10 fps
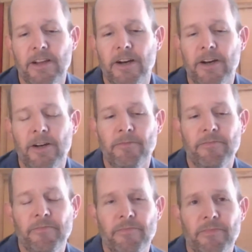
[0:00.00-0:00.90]

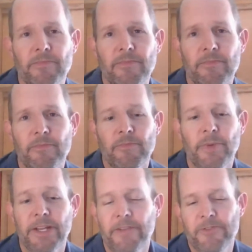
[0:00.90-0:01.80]
Um,
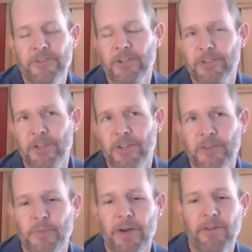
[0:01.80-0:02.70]
but infrastructure as code
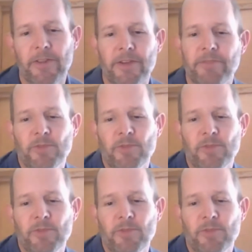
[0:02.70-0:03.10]
is better than